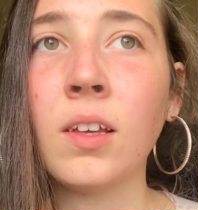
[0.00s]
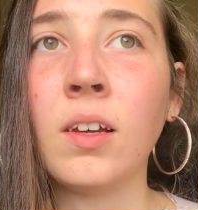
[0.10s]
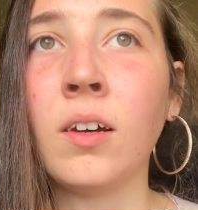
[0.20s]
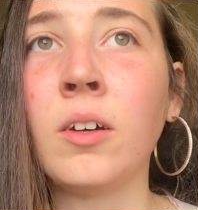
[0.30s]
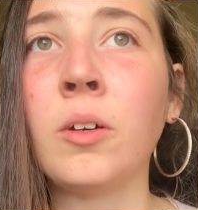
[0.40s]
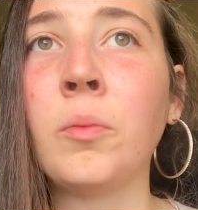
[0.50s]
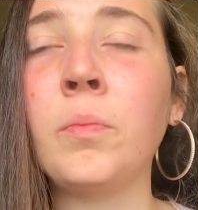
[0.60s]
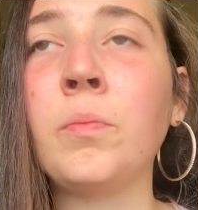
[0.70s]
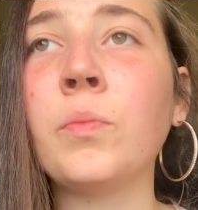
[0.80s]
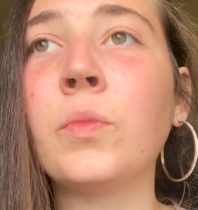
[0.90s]

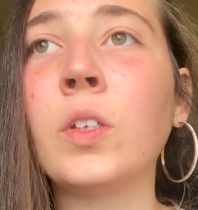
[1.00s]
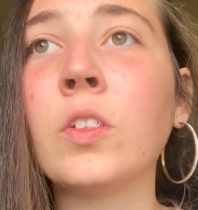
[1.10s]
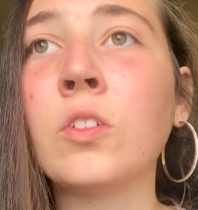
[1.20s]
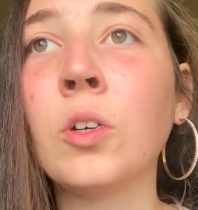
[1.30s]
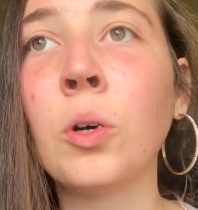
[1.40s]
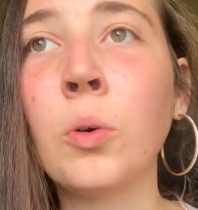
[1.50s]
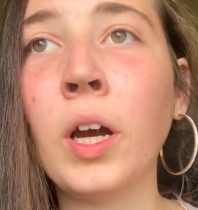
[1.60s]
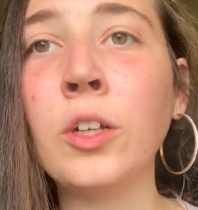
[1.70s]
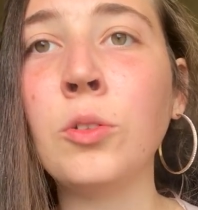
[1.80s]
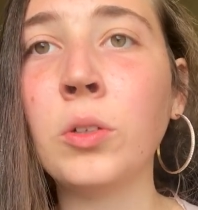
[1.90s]
um, so
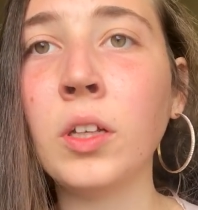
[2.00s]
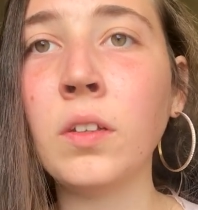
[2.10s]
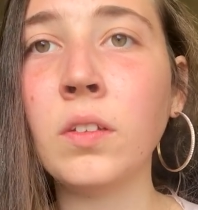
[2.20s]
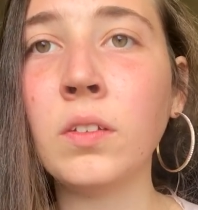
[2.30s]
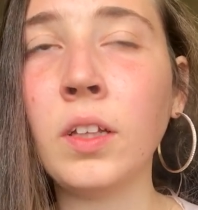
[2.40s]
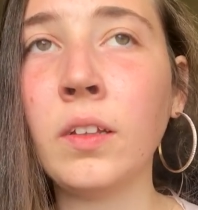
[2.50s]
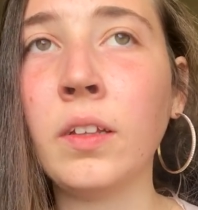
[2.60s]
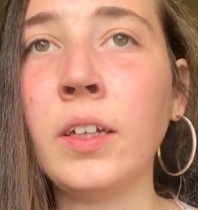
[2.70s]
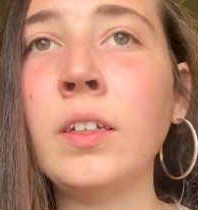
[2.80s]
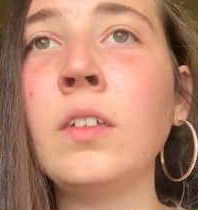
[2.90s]
I took it that
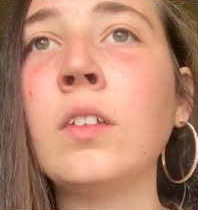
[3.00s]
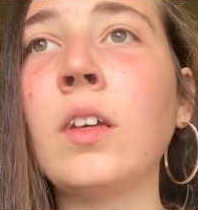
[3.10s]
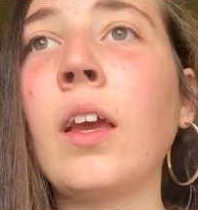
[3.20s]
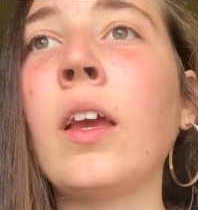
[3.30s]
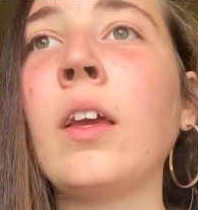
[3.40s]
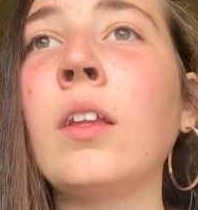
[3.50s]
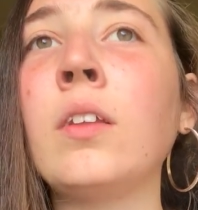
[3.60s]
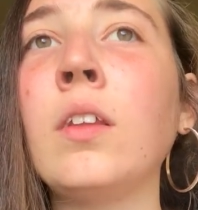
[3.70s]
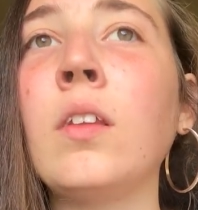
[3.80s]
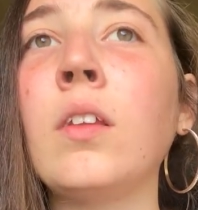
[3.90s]
night
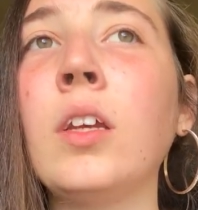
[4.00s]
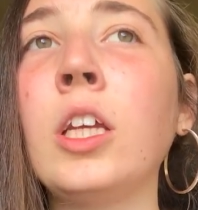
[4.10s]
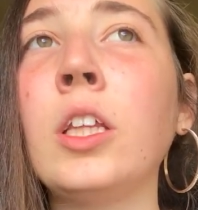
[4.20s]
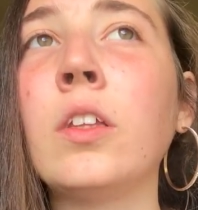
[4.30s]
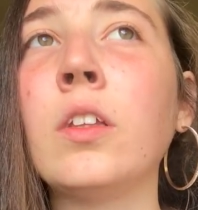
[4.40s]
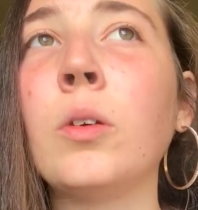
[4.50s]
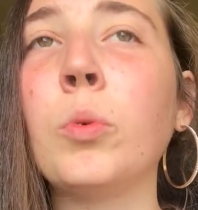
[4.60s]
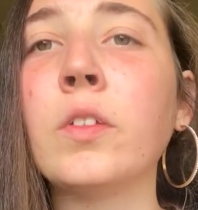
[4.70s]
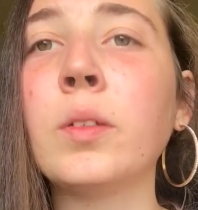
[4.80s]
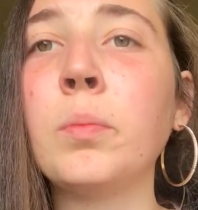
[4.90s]
and it
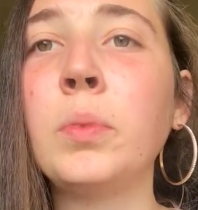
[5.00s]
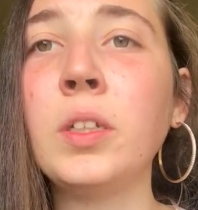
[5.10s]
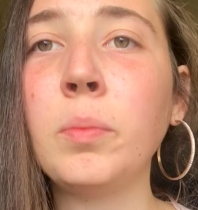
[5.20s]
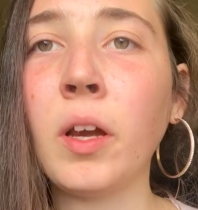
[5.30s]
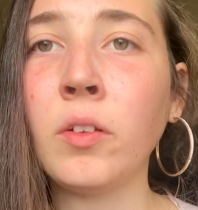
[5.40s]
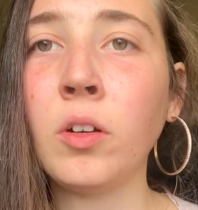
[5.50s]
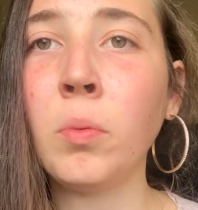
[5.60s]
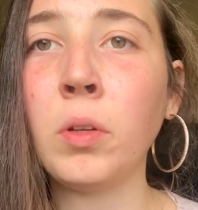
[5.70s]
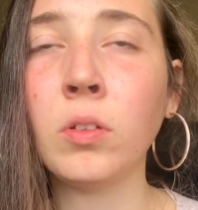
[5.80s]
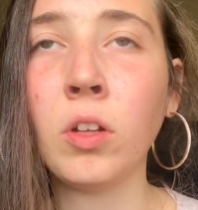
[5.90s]
was a bit better
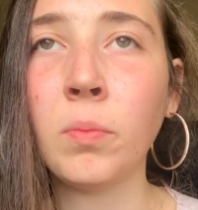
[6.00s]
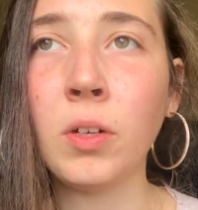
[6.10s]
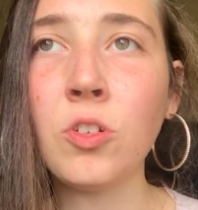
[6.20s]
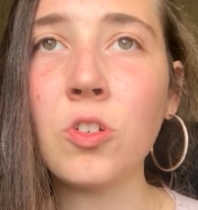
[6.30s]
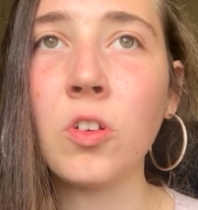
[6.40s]
but not much